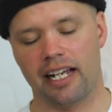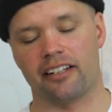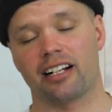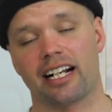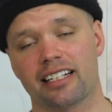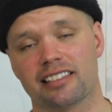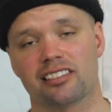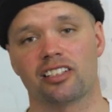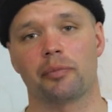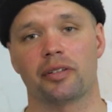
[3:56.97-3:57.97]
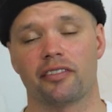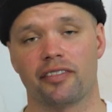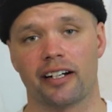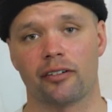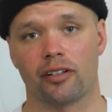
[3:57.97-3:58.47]
and they're not gonna slip and they're
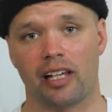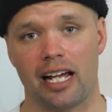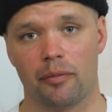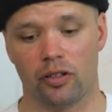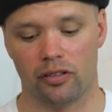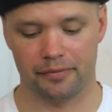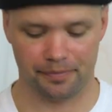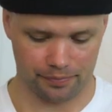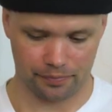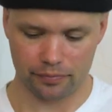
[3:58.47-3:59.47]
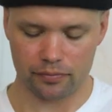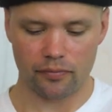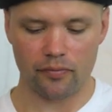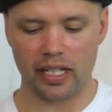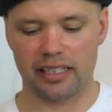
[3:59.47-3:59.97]
very reliable.
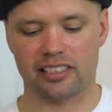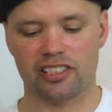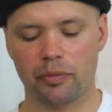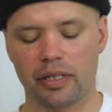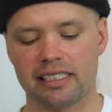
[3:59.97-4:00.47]
It's super